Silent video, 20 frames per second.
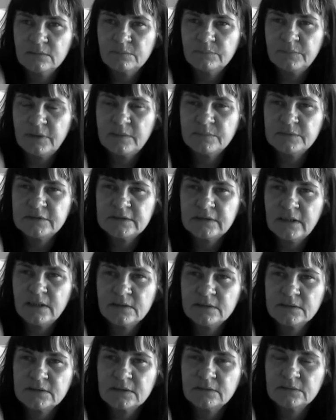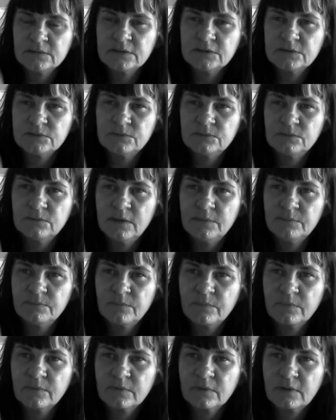pubs started to
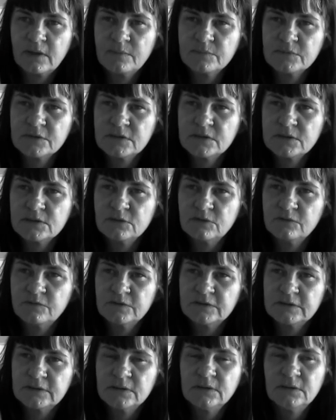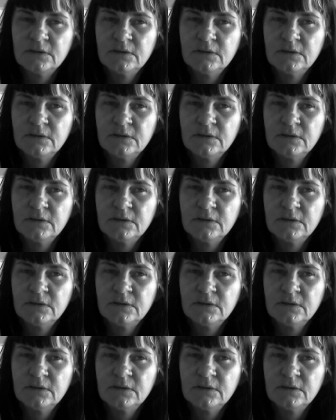come to the surface.